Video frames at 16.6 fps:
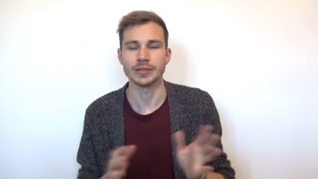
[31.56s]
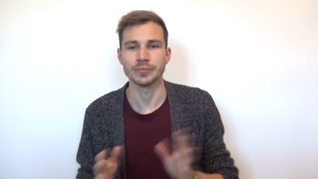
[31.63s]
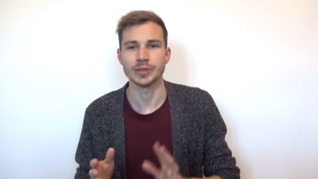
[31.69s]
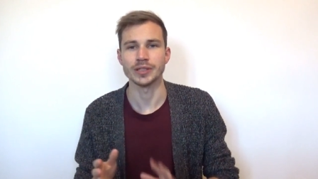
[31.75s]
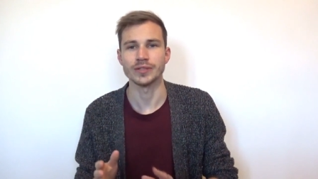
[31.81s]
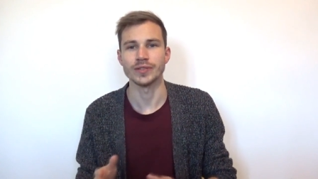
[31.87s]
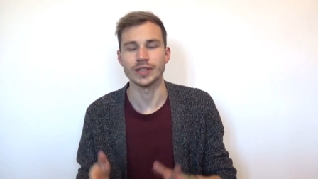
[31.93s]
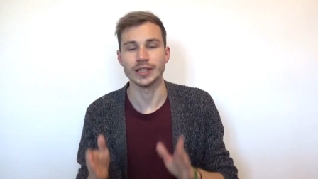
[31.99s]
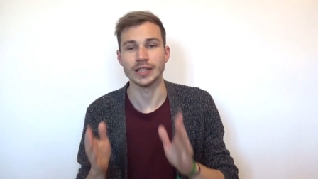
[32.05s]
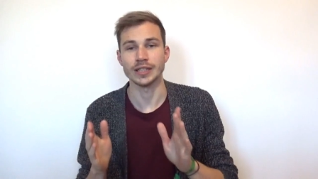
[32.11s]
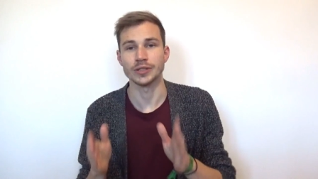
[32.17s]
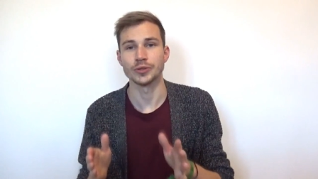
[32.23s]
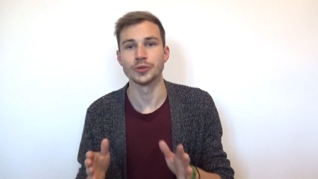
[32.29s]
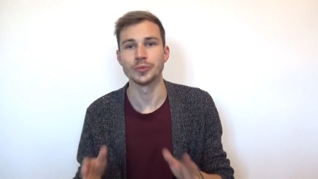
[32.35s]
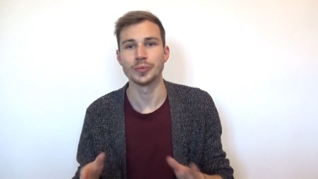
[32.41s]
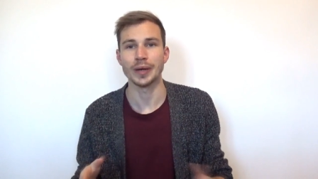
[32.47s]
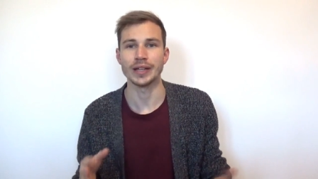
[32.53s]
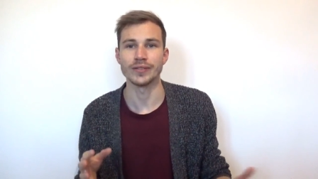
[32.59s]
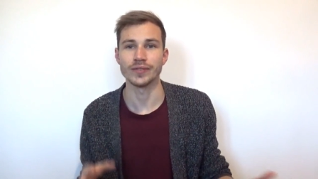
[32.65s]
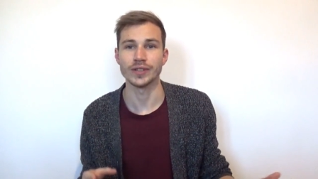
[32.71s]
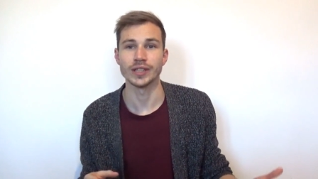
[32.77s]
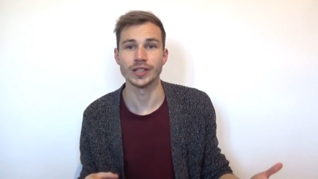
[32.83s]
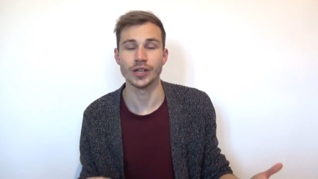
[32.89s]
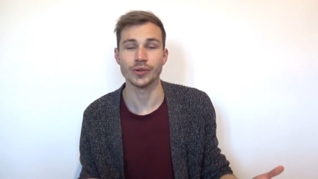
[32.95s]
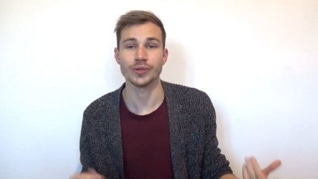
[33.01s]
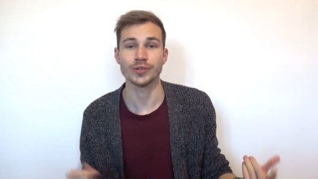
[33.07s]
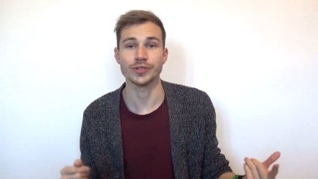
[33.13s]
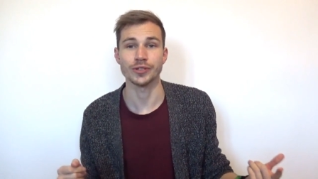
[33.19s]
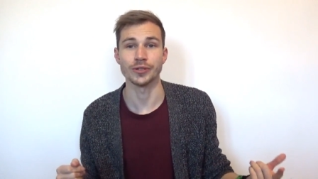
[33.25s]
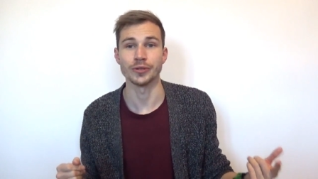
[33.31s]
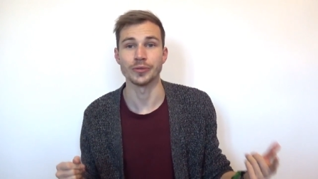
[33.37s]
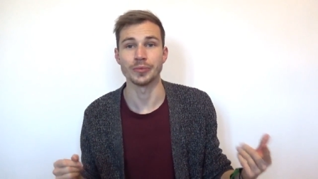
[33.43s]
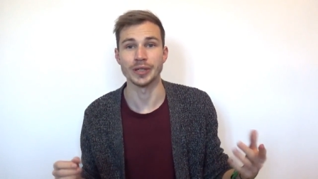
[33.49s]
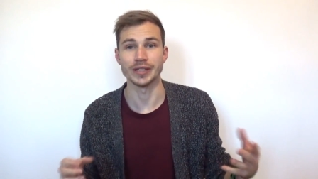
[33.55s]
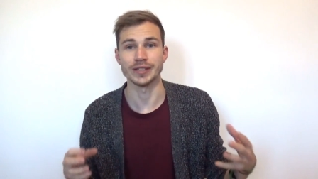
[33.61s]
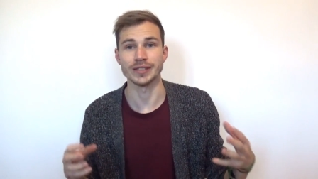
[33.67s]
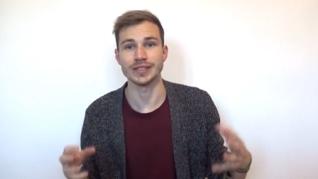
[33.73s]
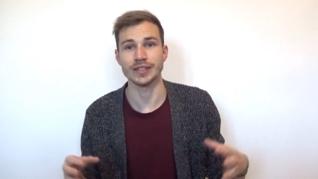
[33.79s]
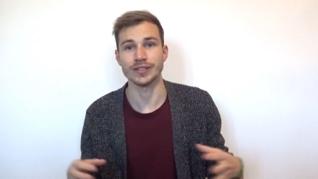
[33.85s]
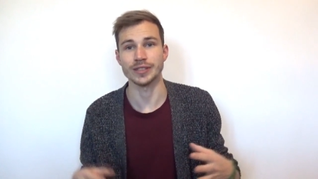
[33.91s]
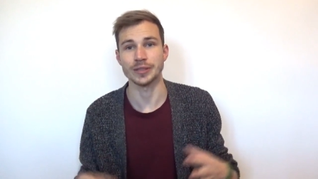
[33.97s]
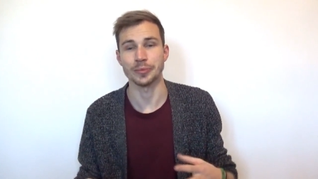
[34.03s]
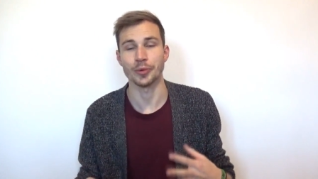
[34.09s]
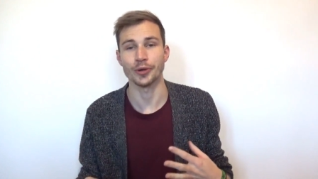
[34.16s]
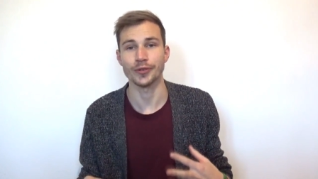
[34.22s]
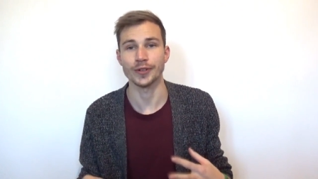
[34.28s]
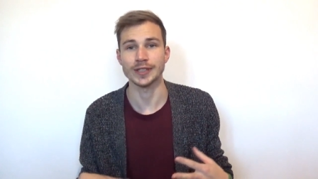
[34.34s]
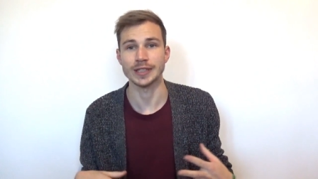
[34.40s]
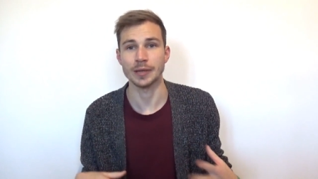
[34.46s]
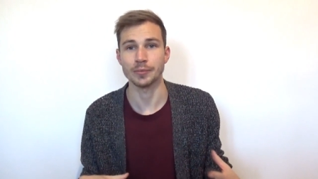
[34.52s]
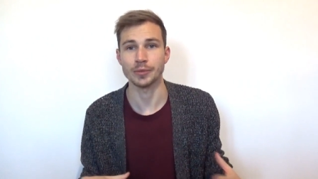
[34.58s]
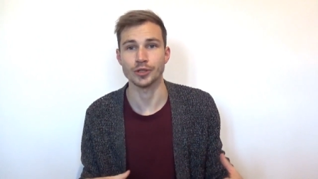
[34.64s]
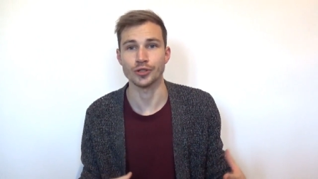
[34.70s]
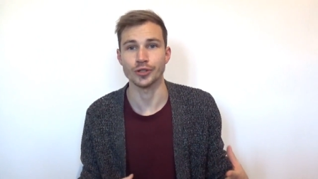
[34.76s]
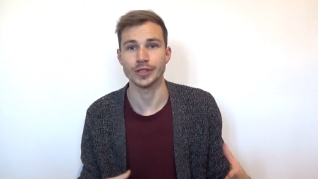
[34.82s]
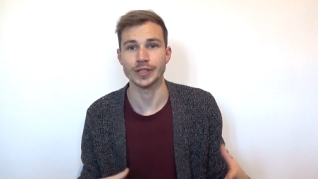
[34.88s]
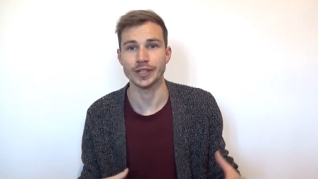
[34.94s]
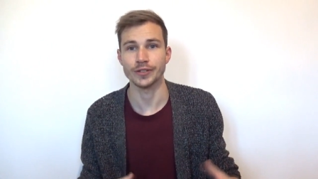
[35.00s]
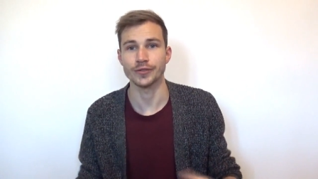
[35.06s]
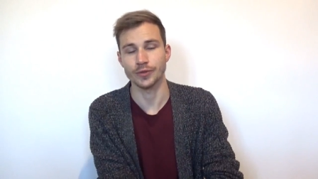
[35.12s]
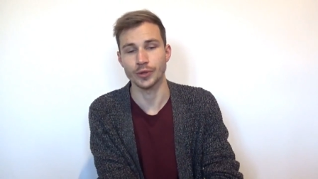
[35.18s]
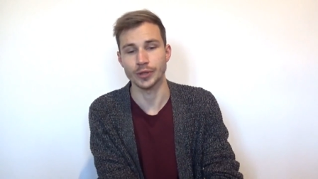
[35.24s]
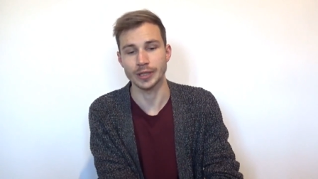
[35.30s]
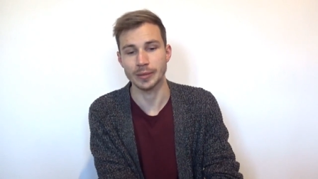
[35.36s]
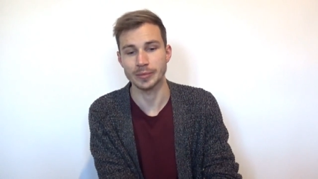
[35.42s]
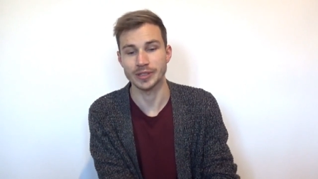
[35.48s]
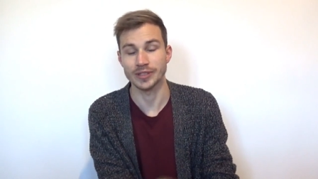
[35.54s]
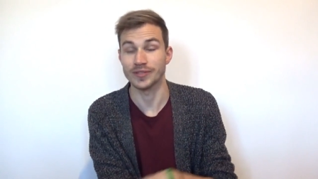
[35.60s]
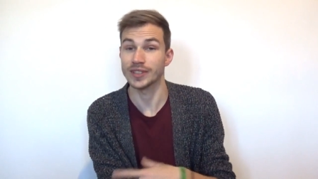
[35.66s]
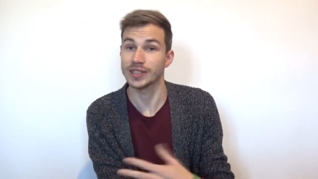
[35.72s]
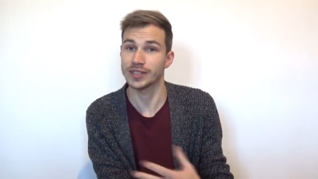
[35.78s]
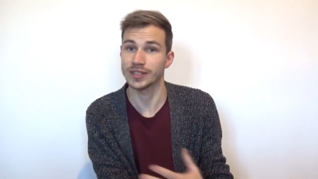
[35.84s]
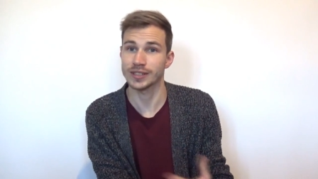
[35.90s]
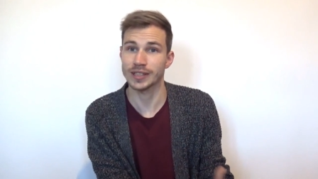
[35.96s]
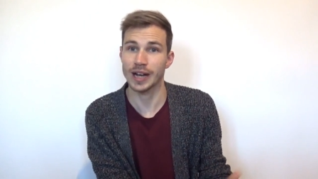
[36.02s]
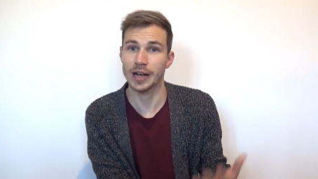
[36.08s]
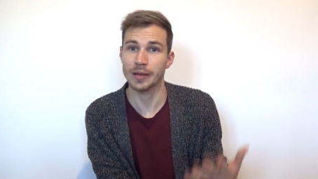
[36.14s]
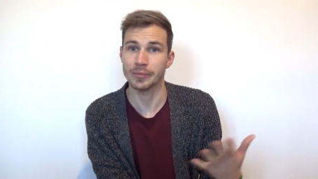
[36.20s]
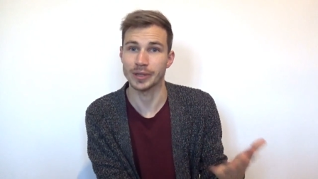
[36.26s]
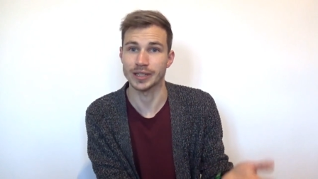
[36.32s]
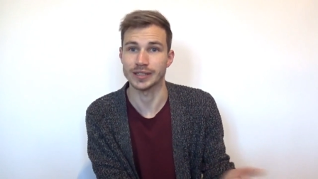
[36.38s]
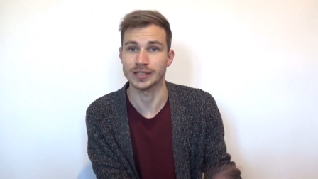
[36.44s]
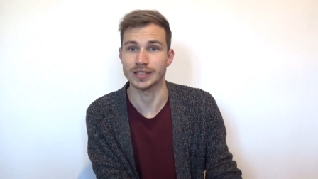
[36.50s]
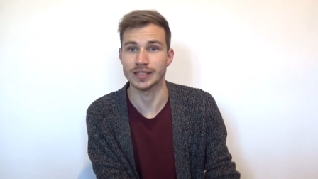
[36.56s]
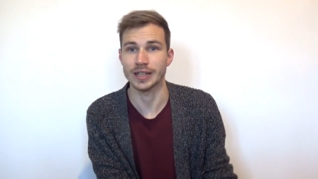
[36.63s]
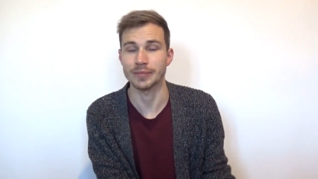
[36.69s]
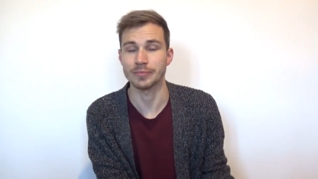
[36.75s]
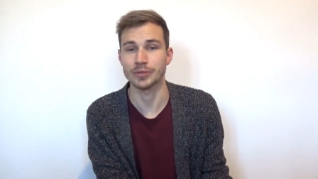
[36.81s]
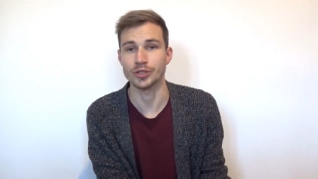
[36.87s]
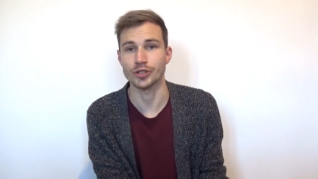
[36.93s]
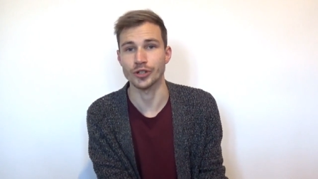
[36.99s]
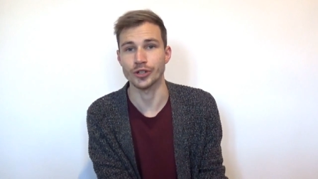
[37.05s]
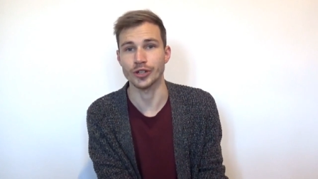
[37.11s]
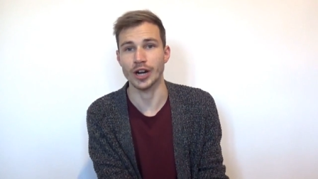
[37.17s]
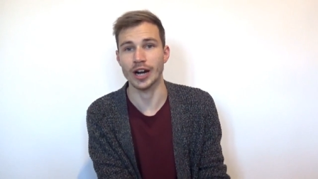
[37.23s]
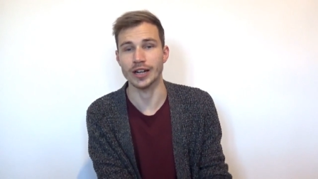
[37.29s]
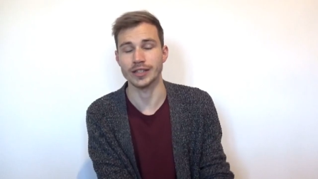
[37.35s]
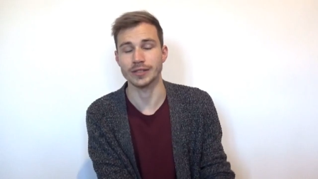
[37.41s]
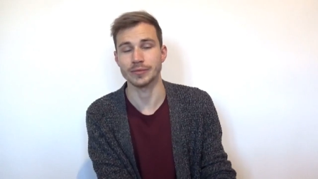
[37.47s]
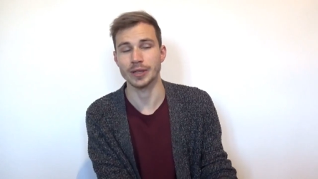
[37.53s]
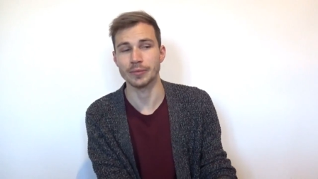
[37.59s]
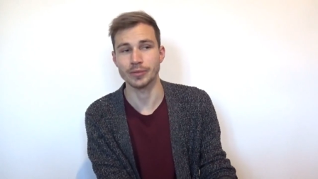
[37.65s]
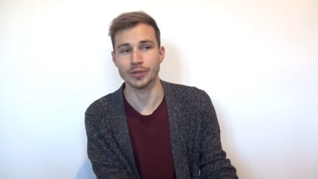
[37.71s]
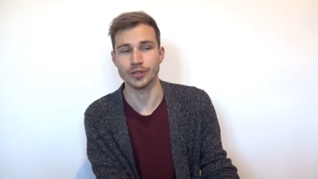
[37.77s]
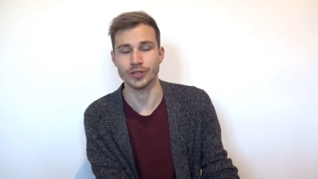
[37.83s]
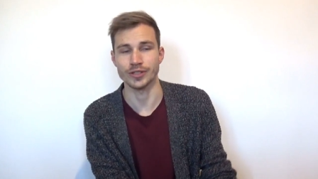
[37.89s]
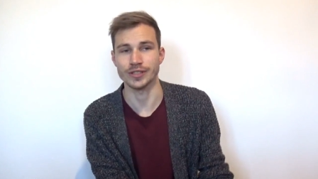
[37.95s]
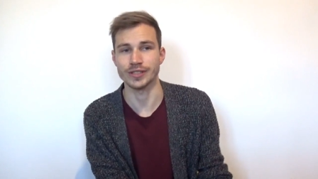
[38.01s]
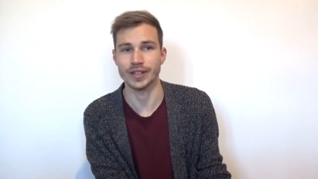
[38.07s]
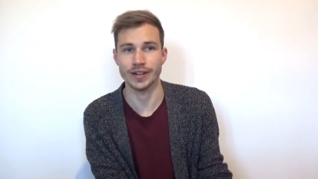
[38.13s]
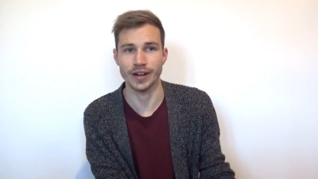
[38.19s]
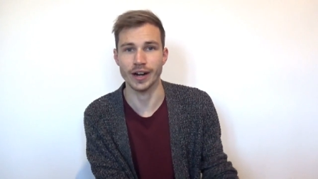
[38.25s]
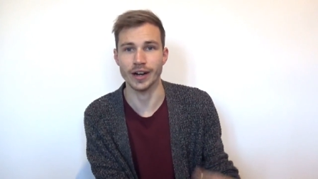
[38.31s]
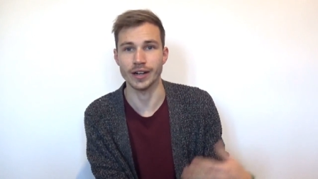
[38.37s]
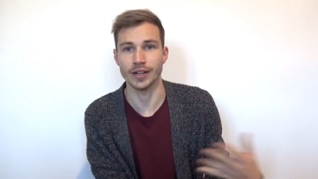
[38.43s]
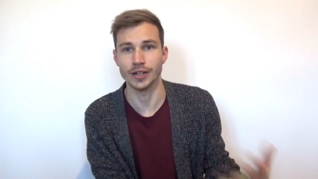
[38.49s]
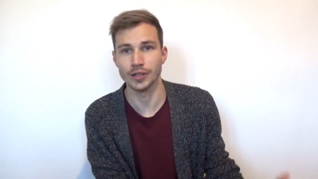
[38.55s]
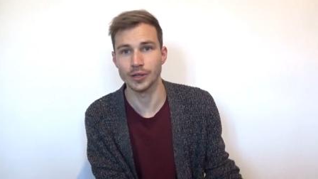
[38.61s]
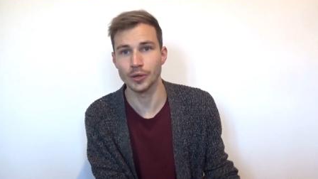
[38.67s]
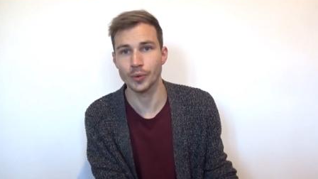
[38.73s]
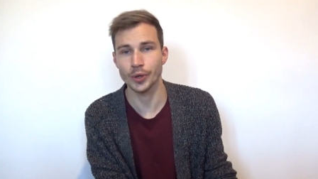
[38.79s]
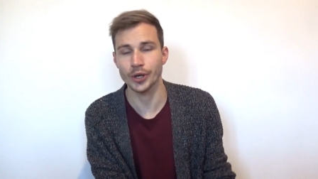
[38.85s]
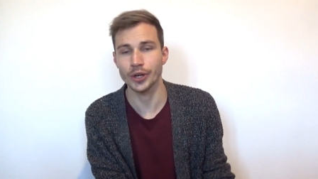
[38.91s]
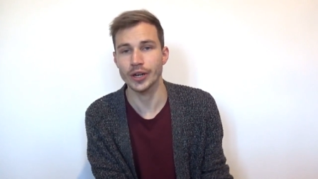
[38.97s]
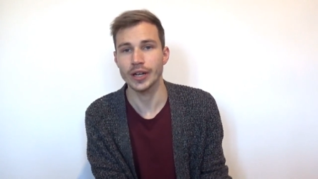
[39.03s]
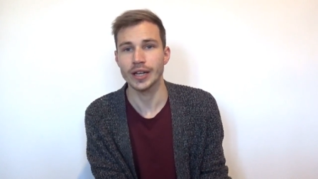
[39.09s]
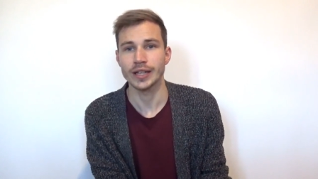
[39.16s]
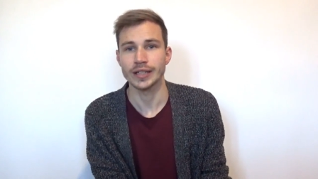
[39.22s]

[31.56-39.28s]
in between a two-pane window, so because there is the perfect temperature there for them in the winter time, because the temperature are, temperatures there are lower,